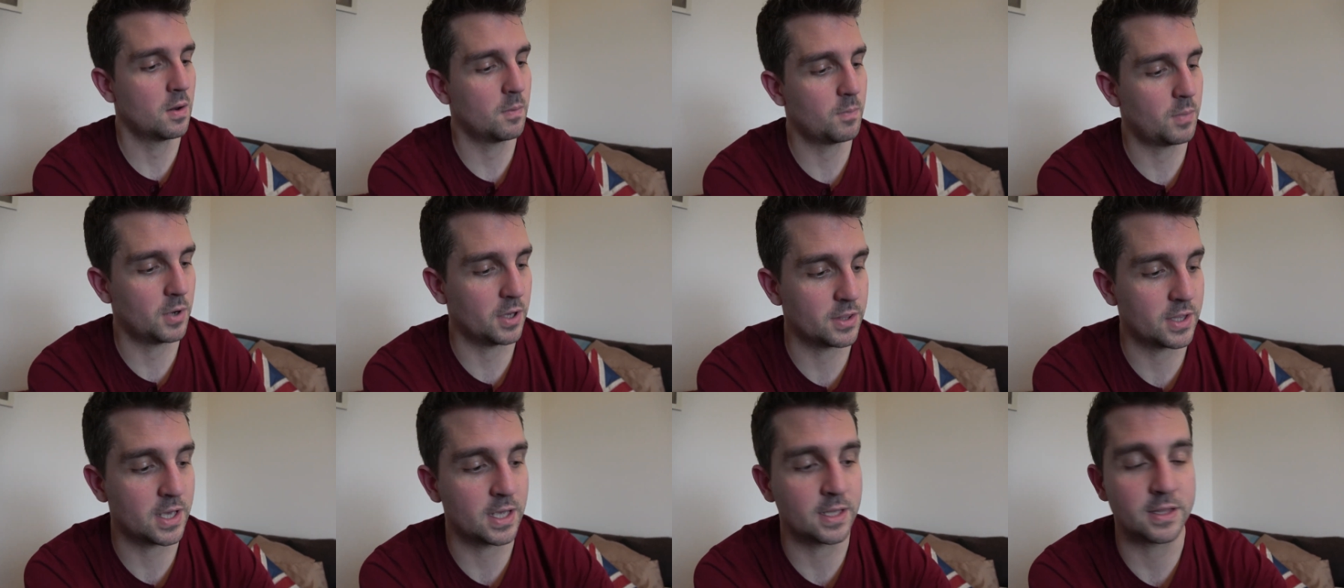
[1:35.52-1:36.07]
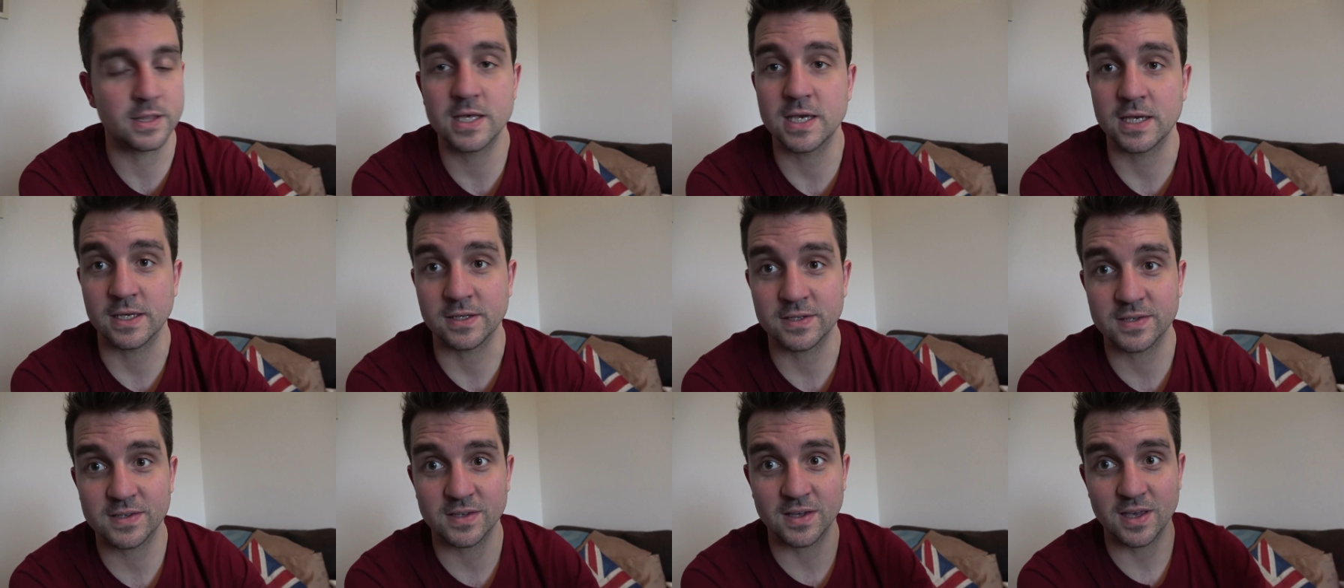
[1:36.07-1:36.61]
But then
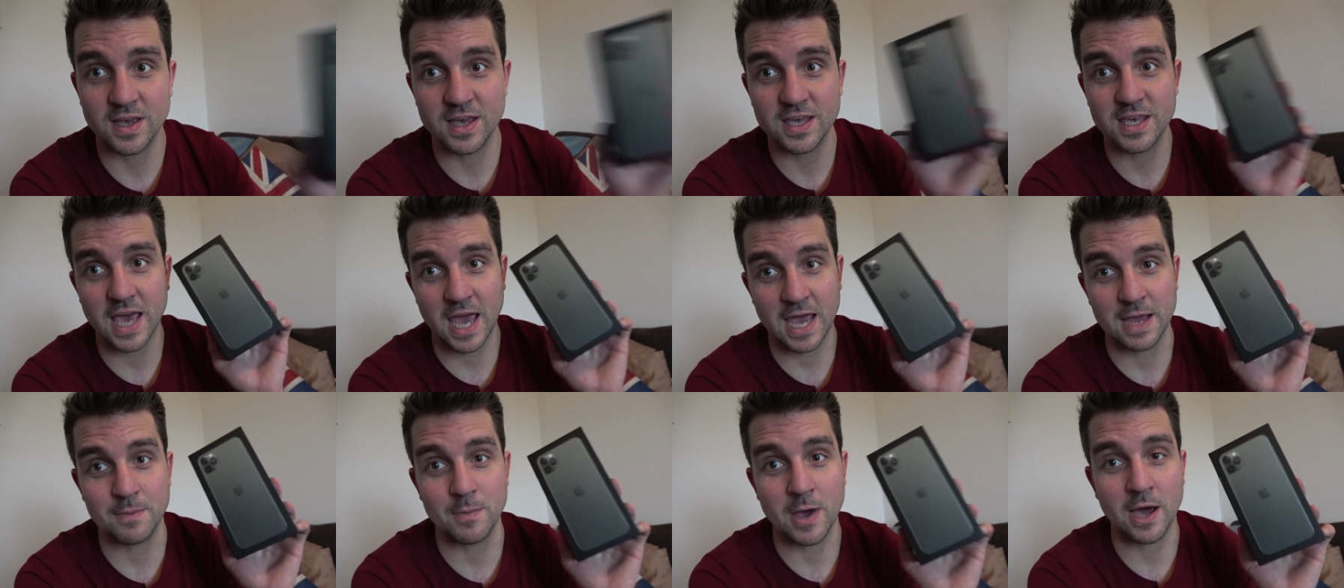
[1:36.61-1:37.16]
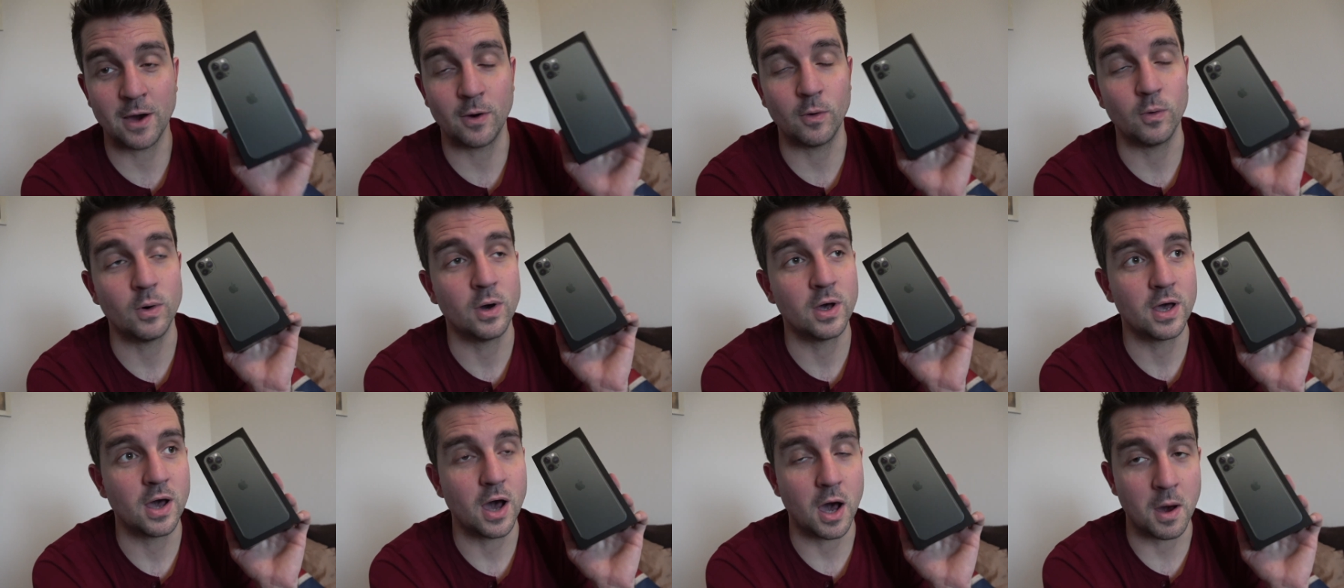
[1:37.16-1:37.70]
this came out